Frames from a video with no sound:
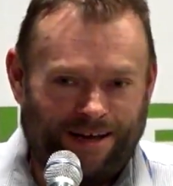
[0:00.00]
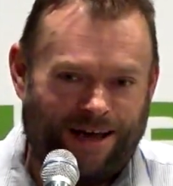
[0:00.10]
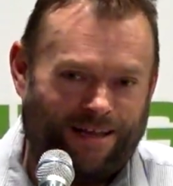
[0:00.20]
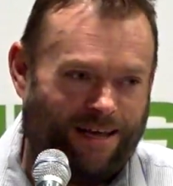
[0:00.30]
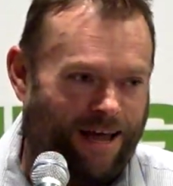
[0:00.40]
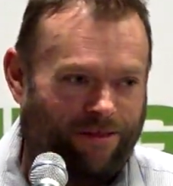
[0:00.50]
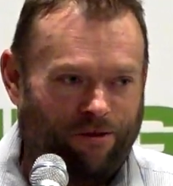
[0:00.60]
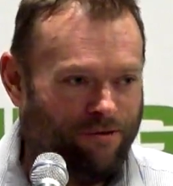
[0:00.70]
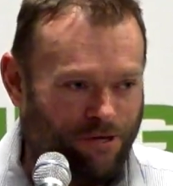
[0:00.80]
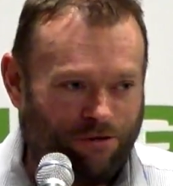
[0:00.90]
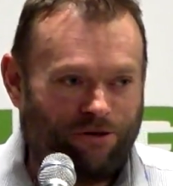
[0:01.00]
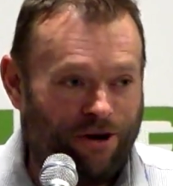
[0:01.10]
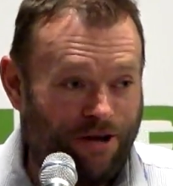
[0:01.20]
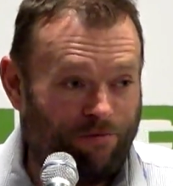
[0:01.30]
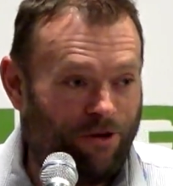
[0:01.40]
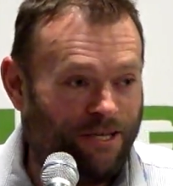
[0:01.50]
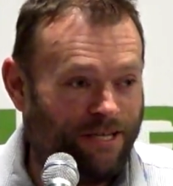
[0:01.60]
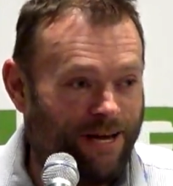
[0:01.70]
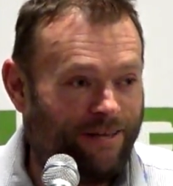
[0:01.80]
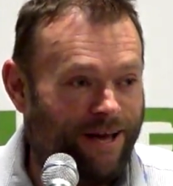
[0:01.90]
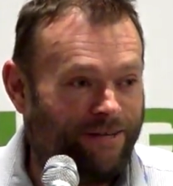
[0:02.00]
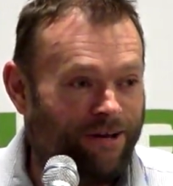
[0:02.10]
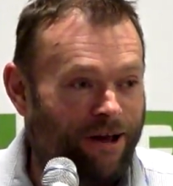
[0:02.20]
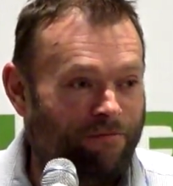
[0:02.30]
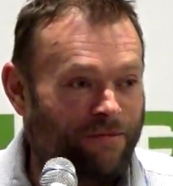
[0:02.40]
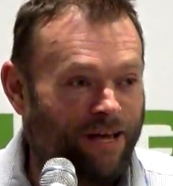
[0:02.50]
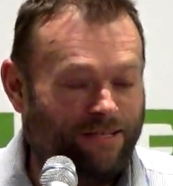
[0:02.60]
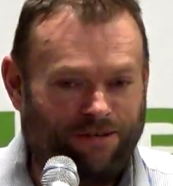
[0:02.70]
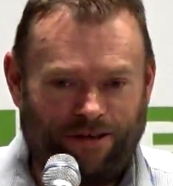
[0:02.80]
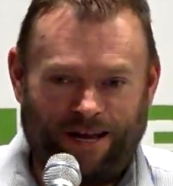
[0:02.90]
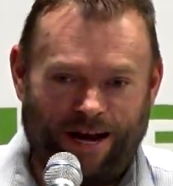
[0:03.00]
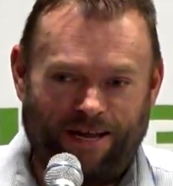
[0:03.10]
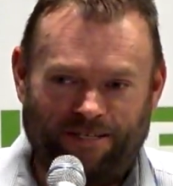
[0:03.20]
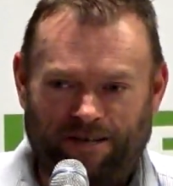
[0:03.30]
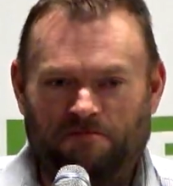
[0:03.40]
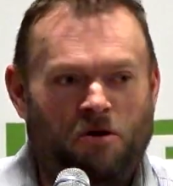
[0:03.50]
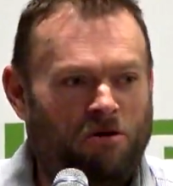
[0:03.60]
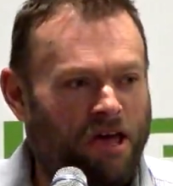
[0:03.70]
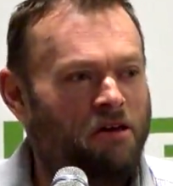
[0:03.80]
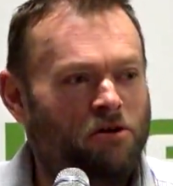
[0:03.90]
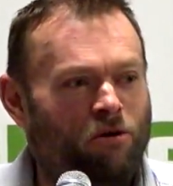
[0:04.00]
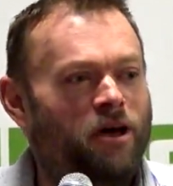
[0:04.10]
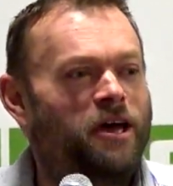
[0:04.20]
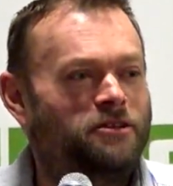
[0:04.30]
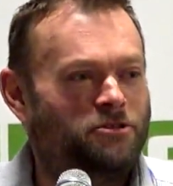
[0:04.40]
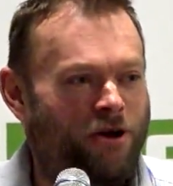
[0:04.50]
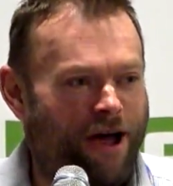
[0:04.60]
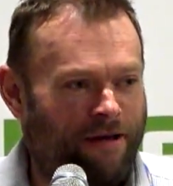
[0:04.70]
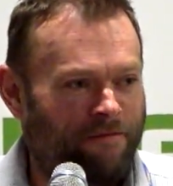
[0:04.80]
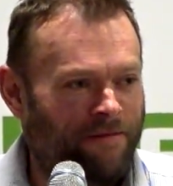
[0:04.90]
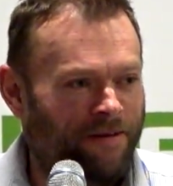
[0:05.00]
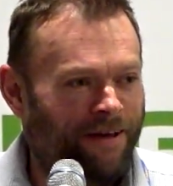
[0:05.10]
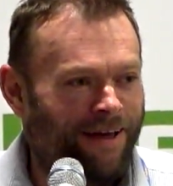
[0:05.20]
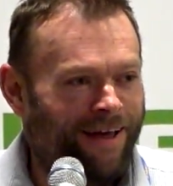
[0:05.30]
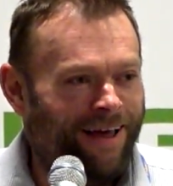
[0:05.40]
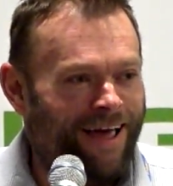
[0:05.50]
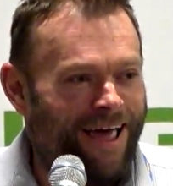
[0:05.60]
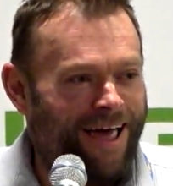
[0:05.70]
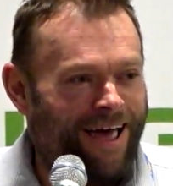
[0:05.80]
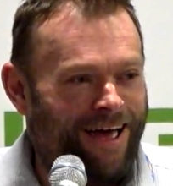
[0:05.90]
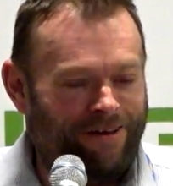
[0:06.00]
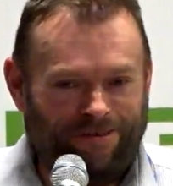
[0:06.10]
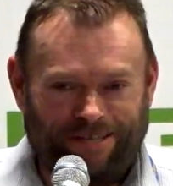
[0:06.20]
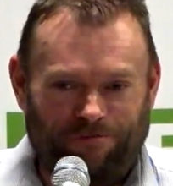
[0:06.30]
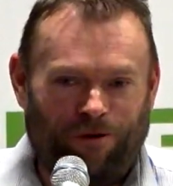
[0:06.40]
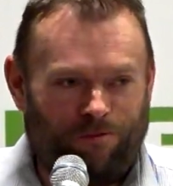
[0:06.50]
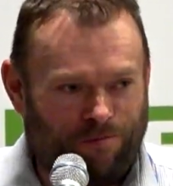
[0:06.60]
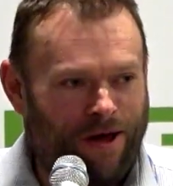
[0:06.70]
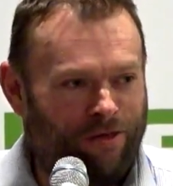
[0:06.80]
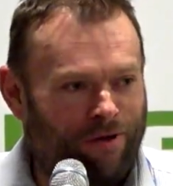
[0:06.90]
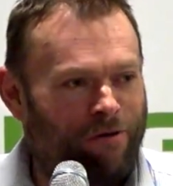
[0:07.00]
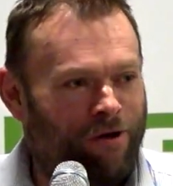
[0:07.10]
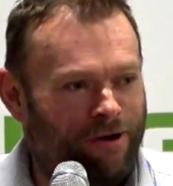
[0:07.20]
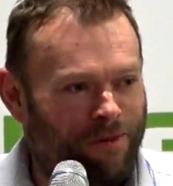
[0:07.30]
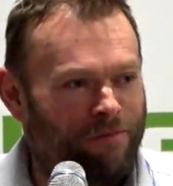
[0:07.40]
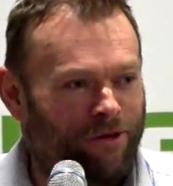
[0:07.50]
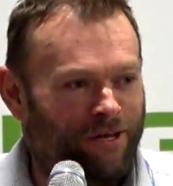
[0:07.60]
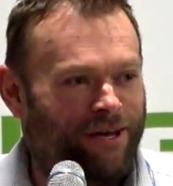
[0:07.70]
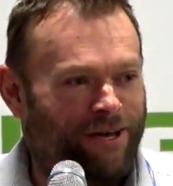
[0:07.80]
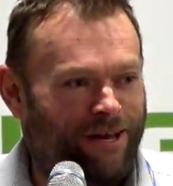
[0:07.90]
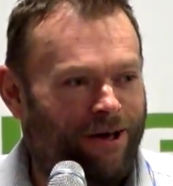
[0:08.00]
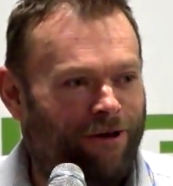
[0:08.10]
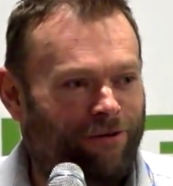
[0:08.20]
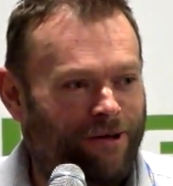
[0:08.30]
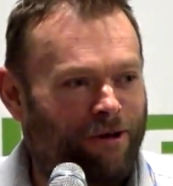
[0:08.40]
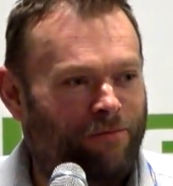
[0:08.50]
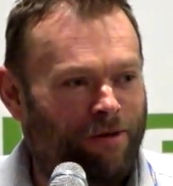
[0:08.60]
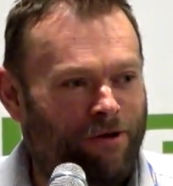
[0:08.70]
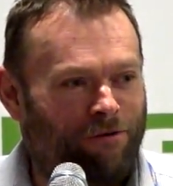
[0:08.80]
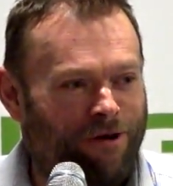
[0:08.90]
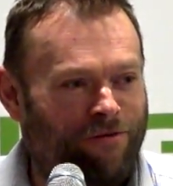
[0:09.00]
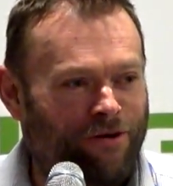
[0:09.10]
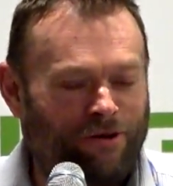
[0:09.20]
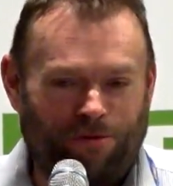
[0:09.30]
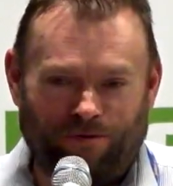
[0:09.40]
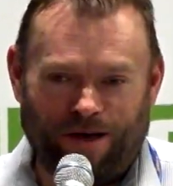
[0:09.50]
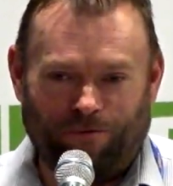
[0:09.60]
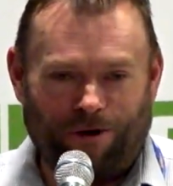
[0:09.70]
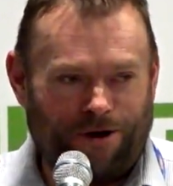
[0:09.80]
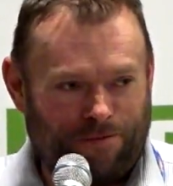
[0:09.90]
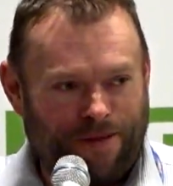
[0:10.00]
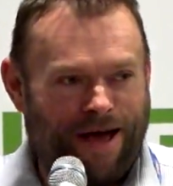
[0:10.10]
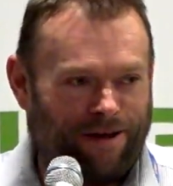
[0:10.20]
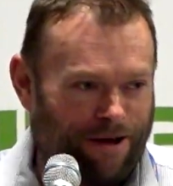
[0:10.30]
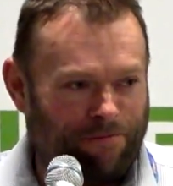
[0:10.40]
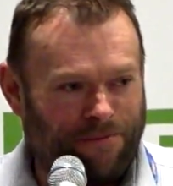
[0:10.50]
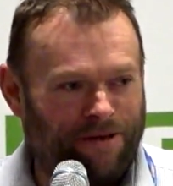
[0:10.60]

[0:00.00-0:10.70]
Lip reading: And there was no treaty in place yet at that time. And so the Canadians said, okay, go ahead and try. And they said, well, by the way, we're gonna be building a canal down by Milk River to move that water back up